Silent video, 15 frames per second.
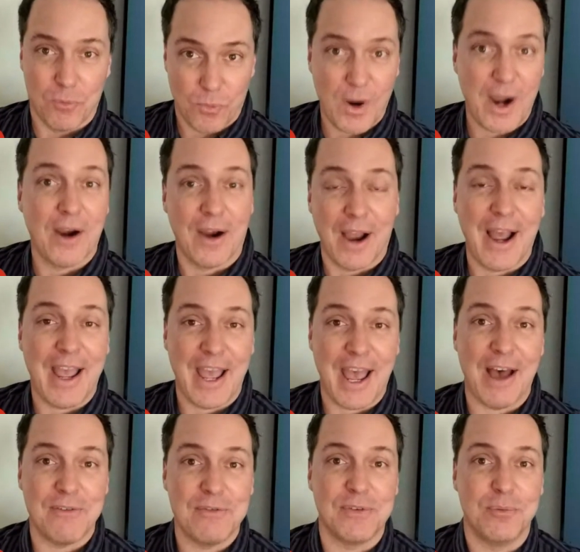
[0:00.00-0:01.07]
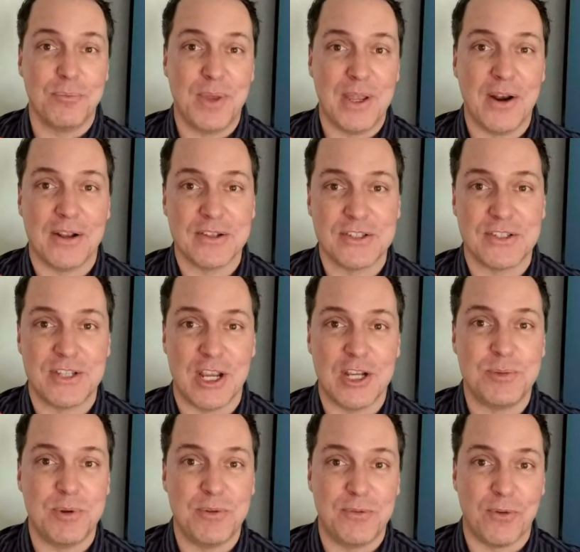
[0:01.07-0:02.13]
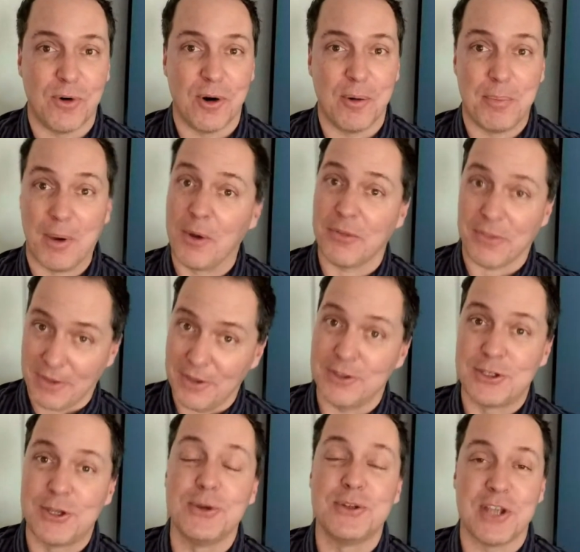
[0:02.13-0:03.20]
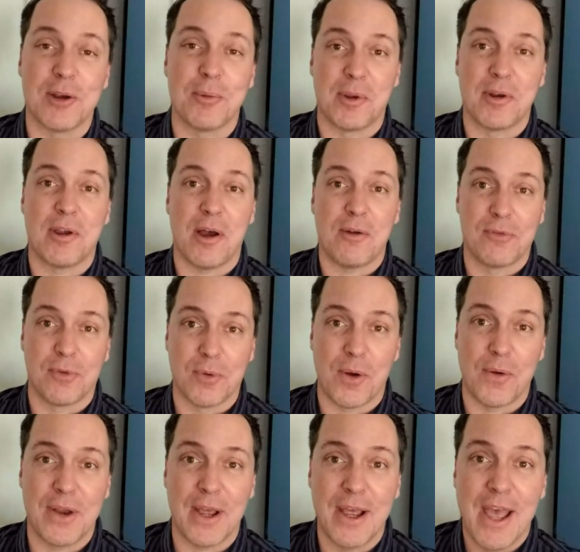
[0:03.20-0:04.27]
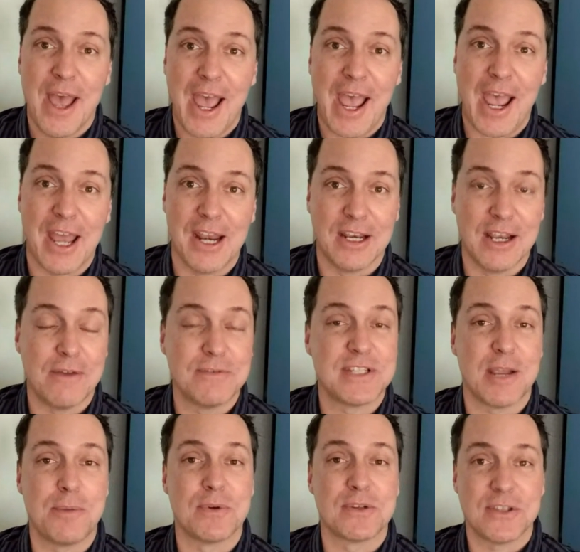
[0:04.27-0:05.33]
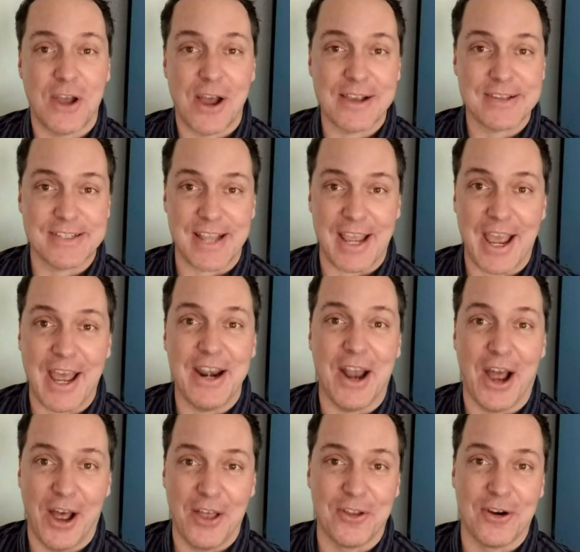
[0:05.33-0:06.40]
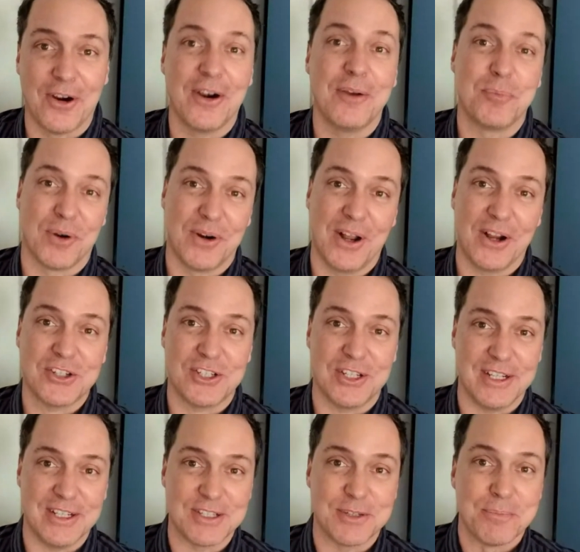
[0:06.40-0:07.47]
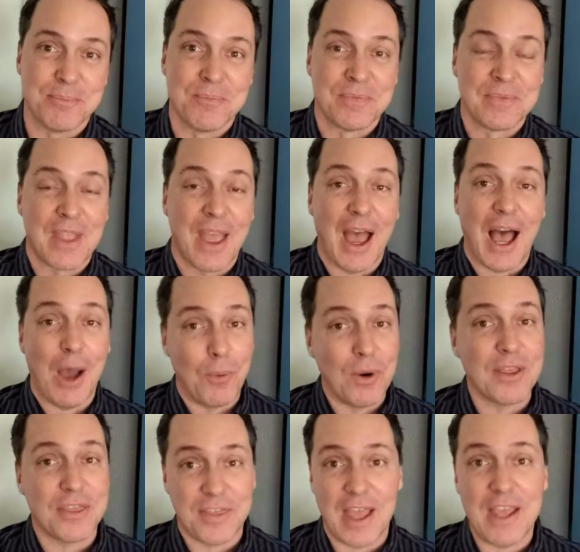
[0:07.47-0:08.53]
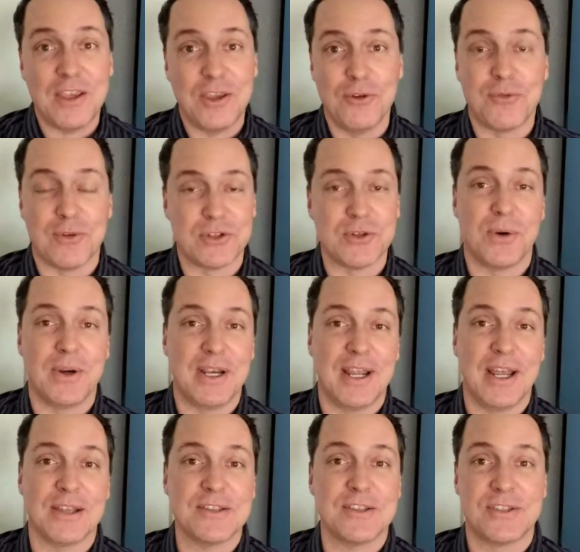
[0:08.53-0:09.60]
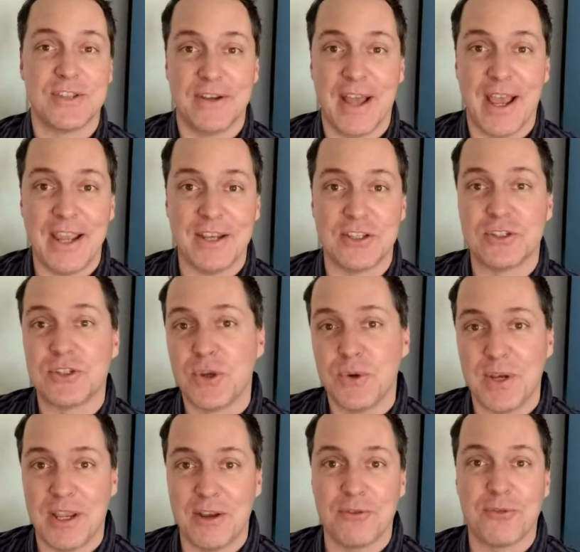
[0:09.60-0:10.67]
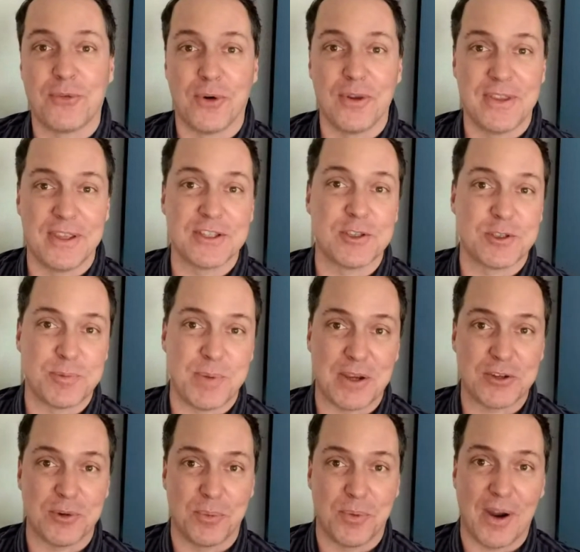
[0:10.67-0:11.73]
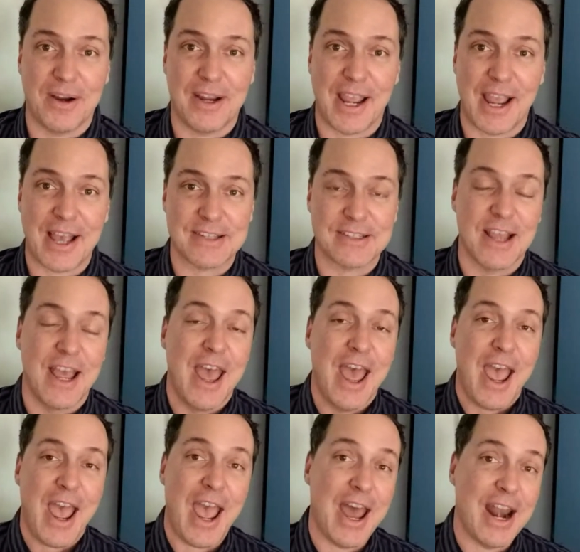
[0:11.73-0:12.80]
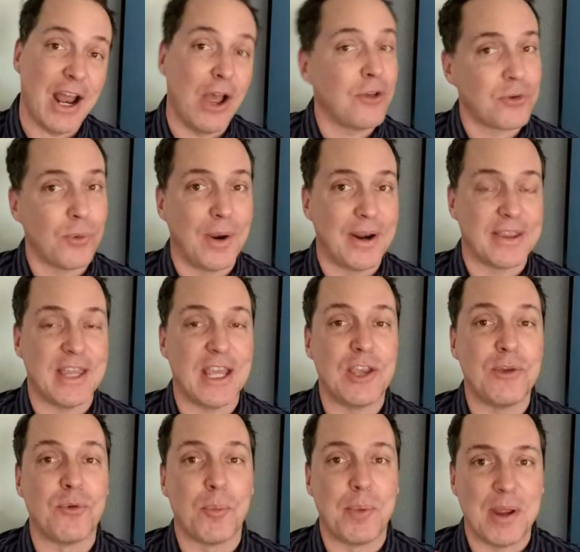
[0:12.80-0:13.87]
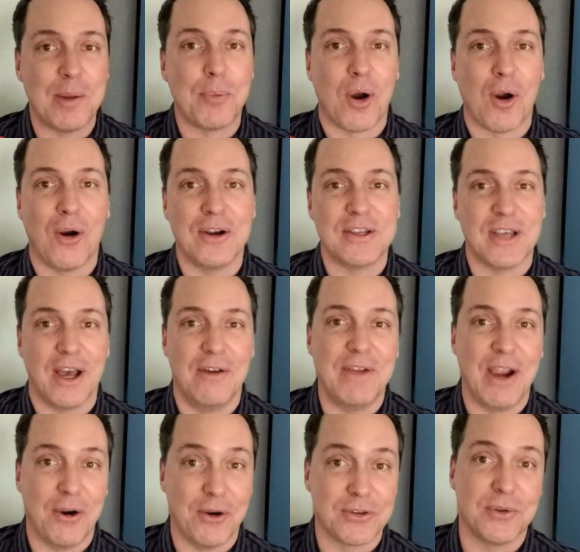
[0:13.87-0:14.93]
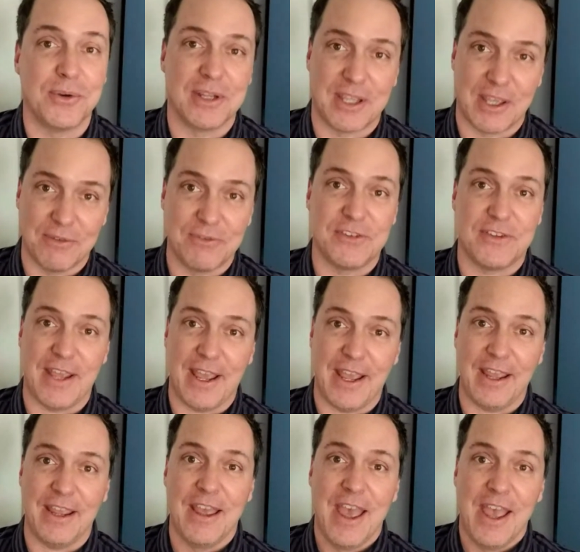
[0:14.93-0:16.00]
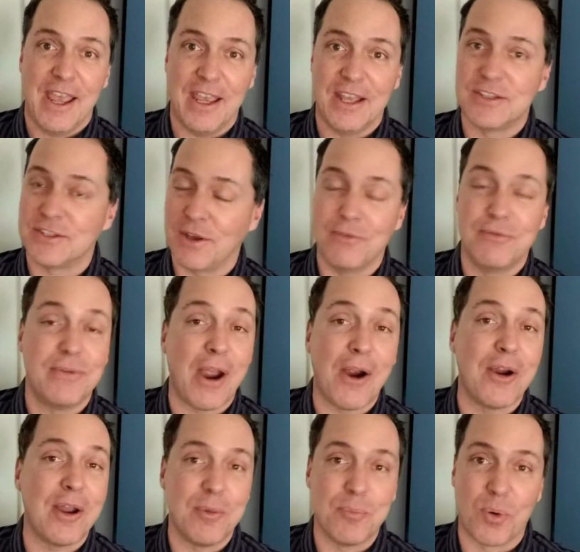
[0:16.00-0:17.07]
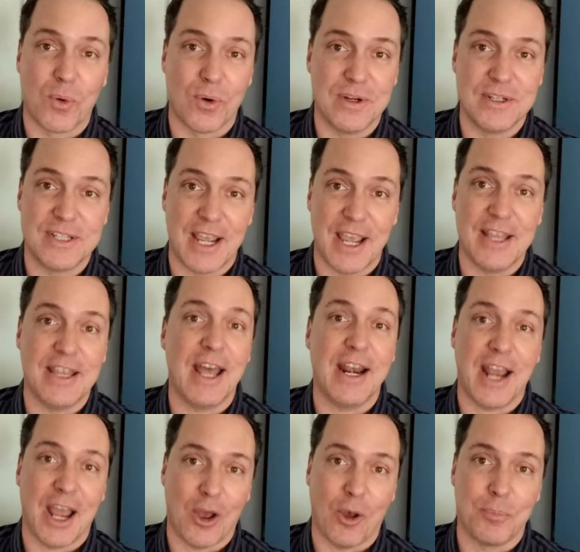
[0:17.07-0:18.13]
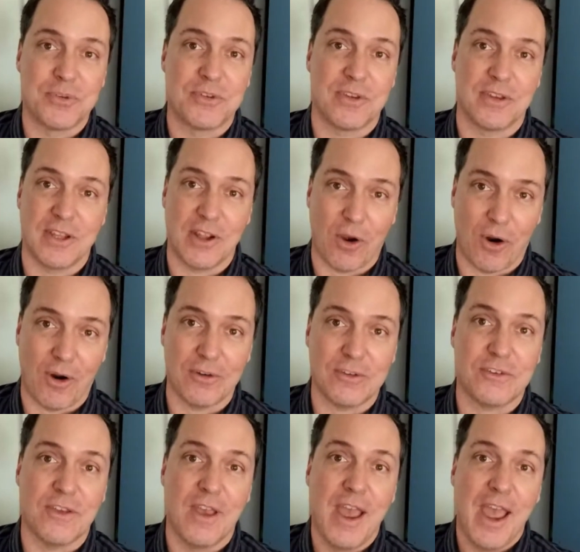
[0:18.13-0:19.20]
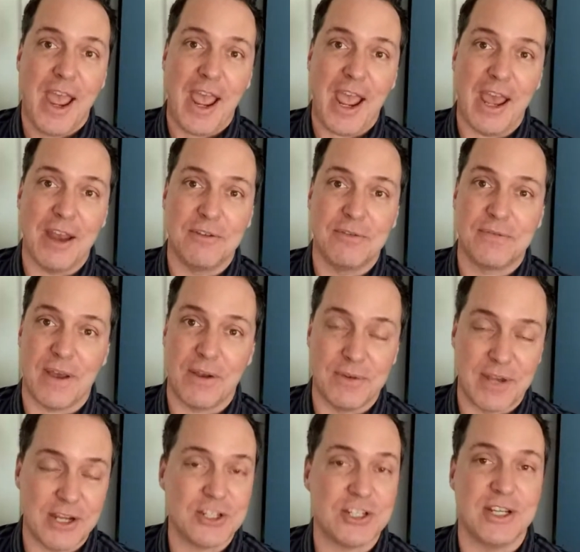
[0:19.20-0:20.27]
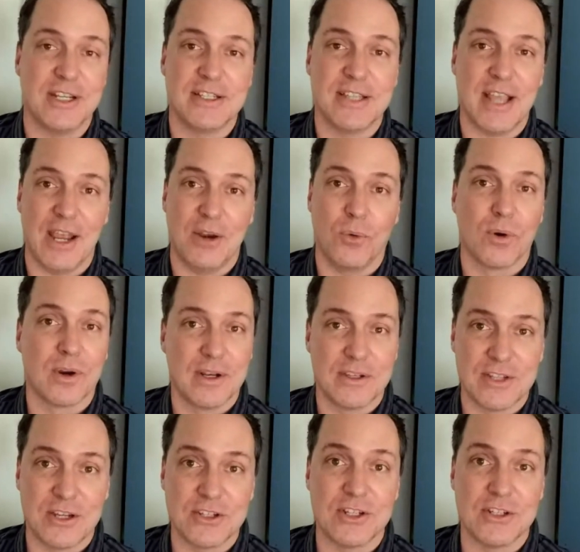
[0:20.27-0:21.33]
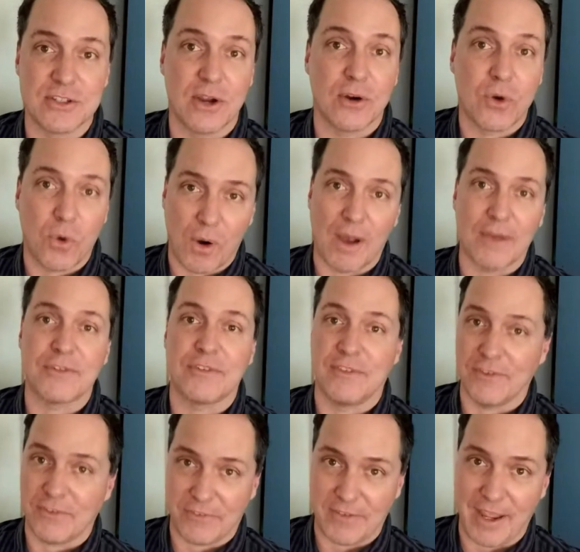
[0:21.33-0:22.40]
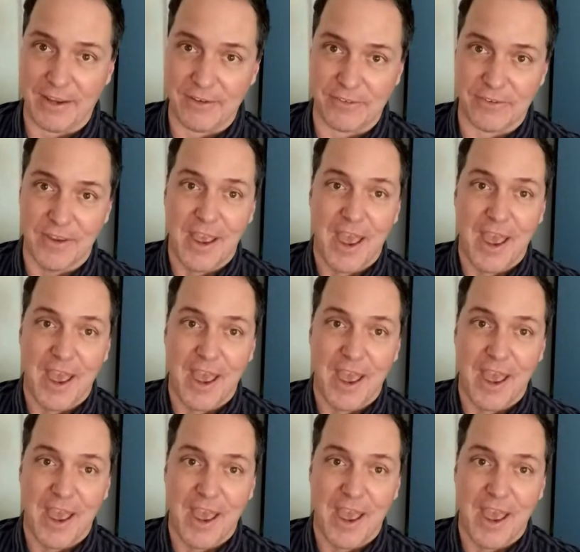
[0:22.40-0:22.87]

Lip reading: where I have been on stage before, both in Two Gentlemen of Verona and Love's Labor's Lost and other productions. I want to thank you for joining us tonight to tune in for this special broadcast. And I also want to thank you for being part of Arizona Gives Day. It's a very important day that helps the arts and foundations and organizations across the state.